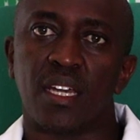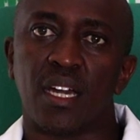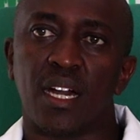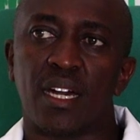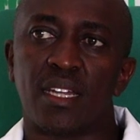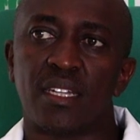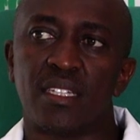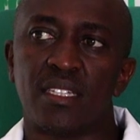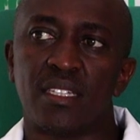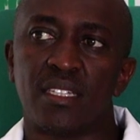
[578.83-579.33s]

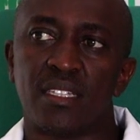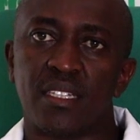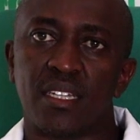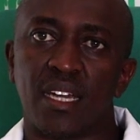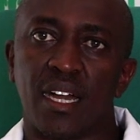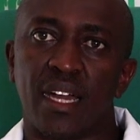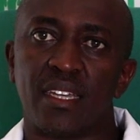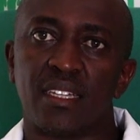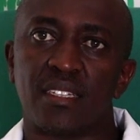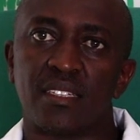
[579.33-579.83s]

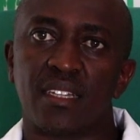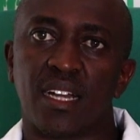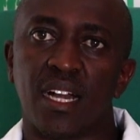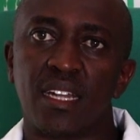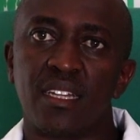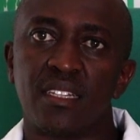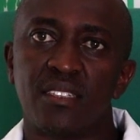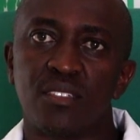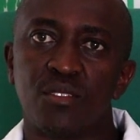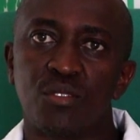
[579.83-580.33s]
and I
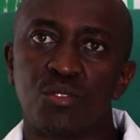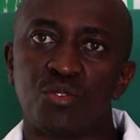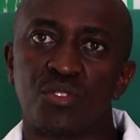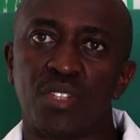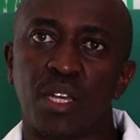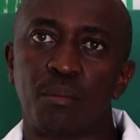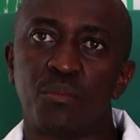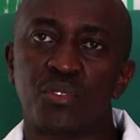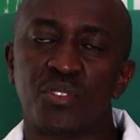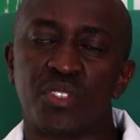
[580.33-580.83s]
encourage you to
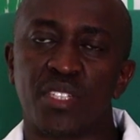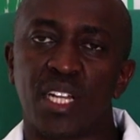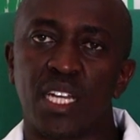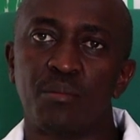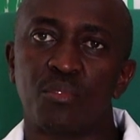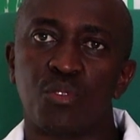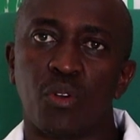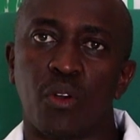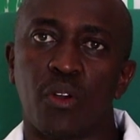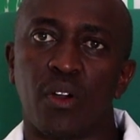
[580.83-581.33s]

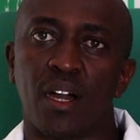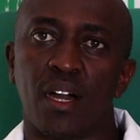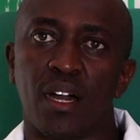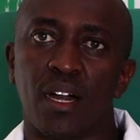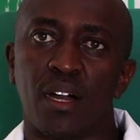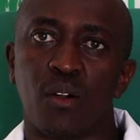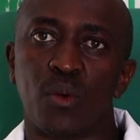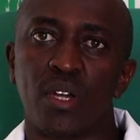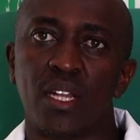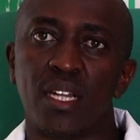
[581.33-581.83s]
subscribe to
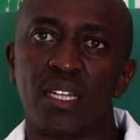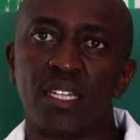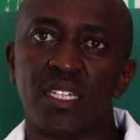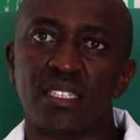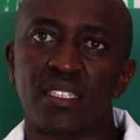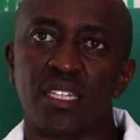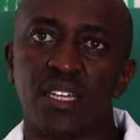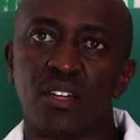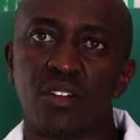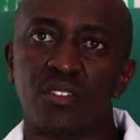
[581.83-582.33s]
our
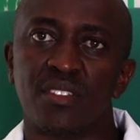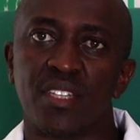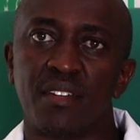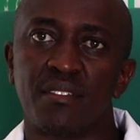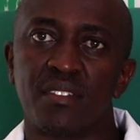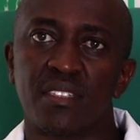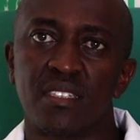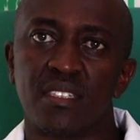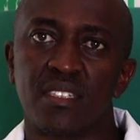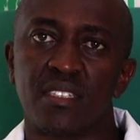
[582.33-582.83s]
Wellness Health
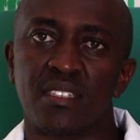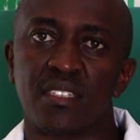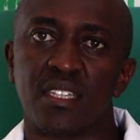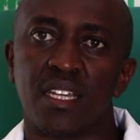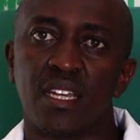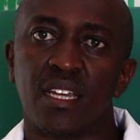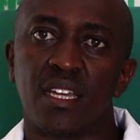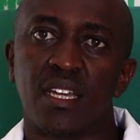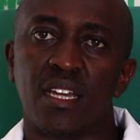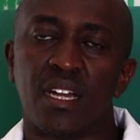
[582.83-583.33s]
Services
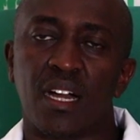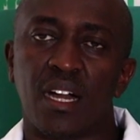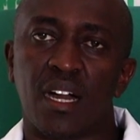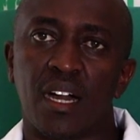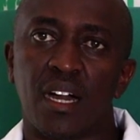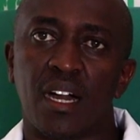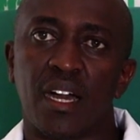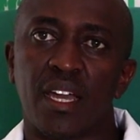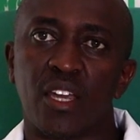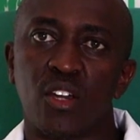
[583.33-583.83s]

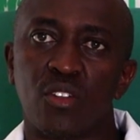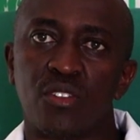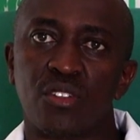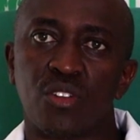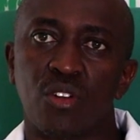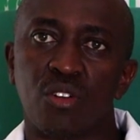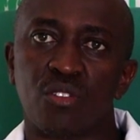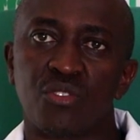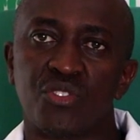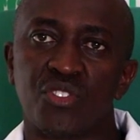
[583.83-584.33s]
Health
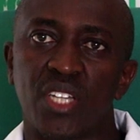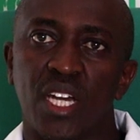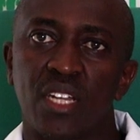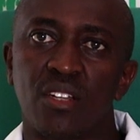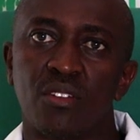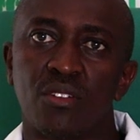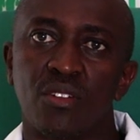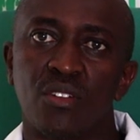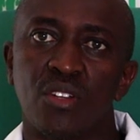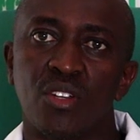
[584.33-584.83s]
Talks
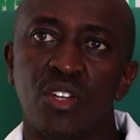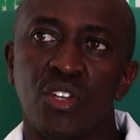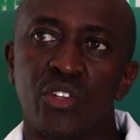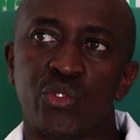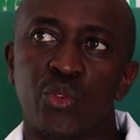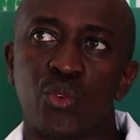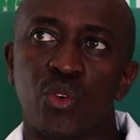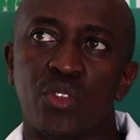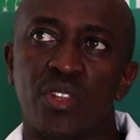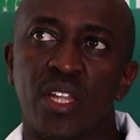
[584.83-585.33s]
channel,
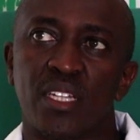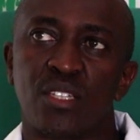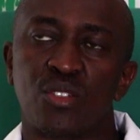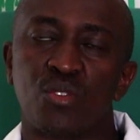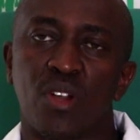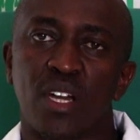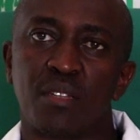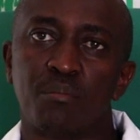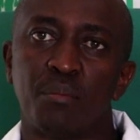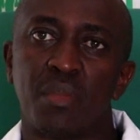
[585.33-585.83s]
so that
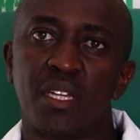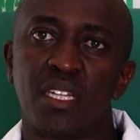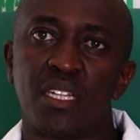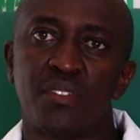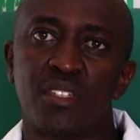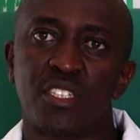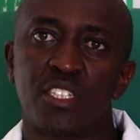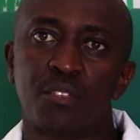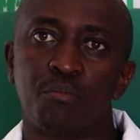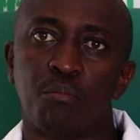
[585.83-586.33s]
you can
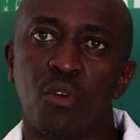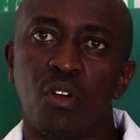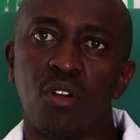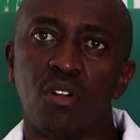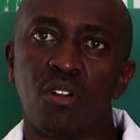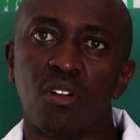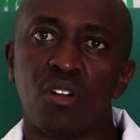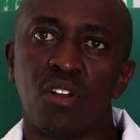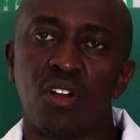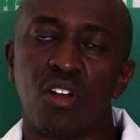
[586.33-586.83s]
benefit
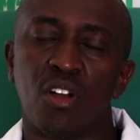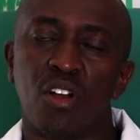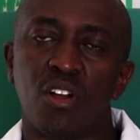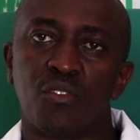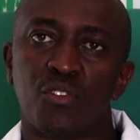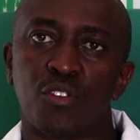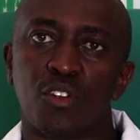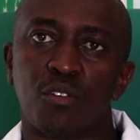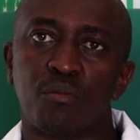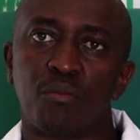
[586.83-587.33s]
more
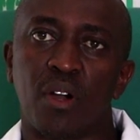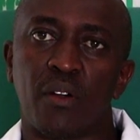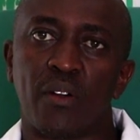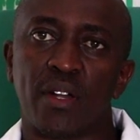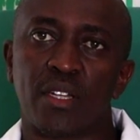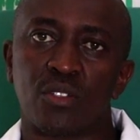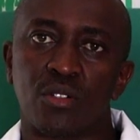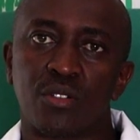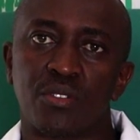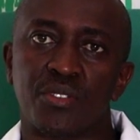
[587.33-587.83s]
from
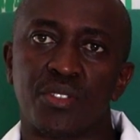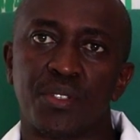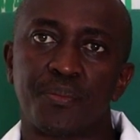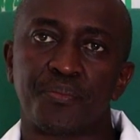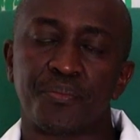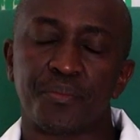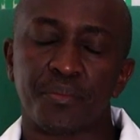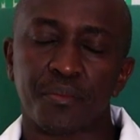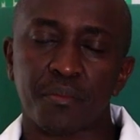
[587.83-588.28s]
our talks.